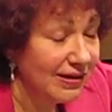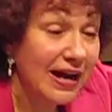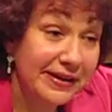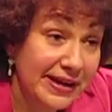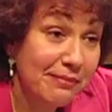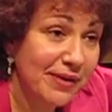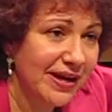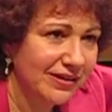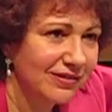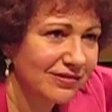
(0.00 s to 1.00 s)
I came
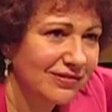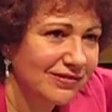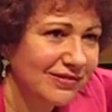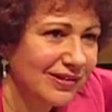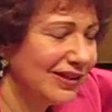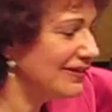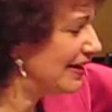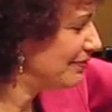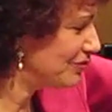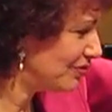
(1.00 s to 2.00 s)
back, and I
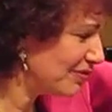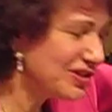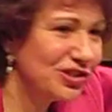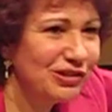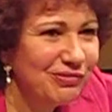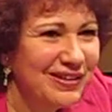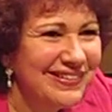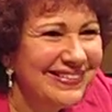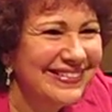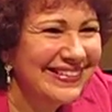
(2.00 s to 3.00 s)
have 3
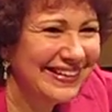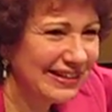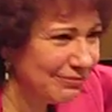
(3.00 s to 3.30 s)
children and a